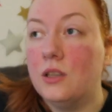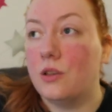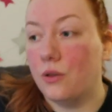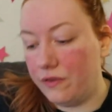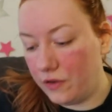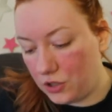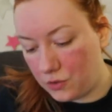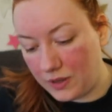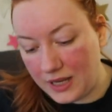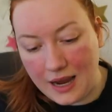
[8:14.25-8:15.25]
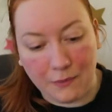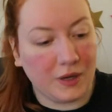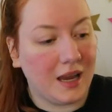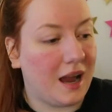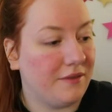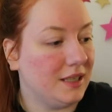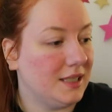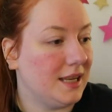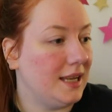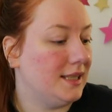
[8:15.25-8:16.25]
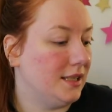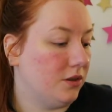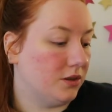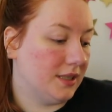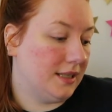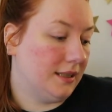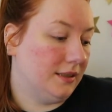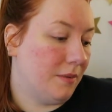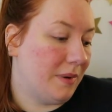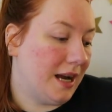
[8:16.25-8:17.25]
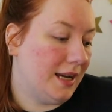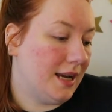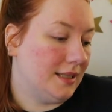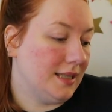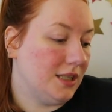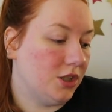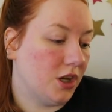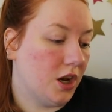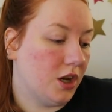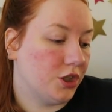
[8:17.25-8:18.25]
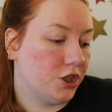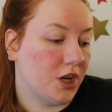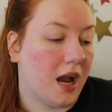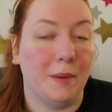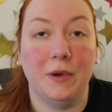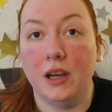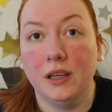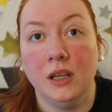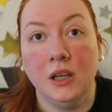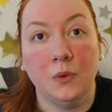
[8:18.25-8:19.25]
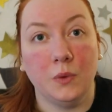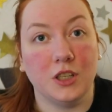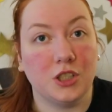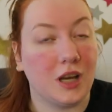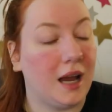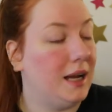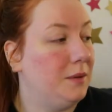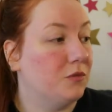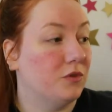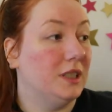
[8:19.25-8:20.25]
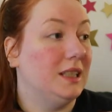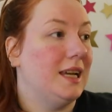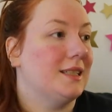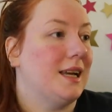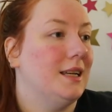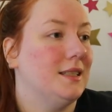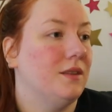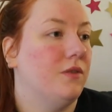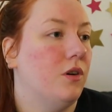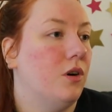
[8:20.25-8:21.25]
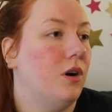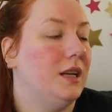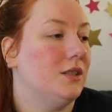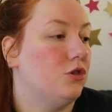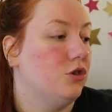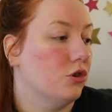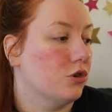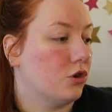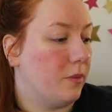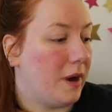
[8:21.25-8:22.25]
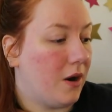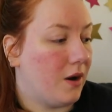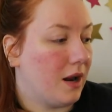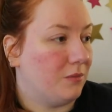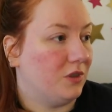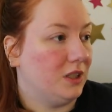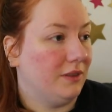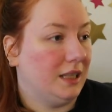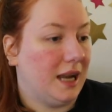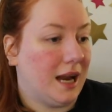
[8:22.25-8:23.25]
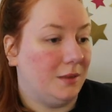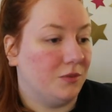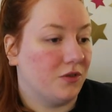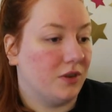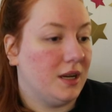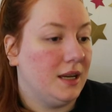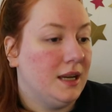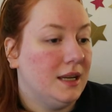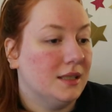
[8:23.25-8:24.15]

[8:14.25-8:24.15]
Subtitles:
So the first one we have is Dating Dr. Dill by Nisha Sharma, which I'm really excited for. It's just come out and I'm really, really hyped for it.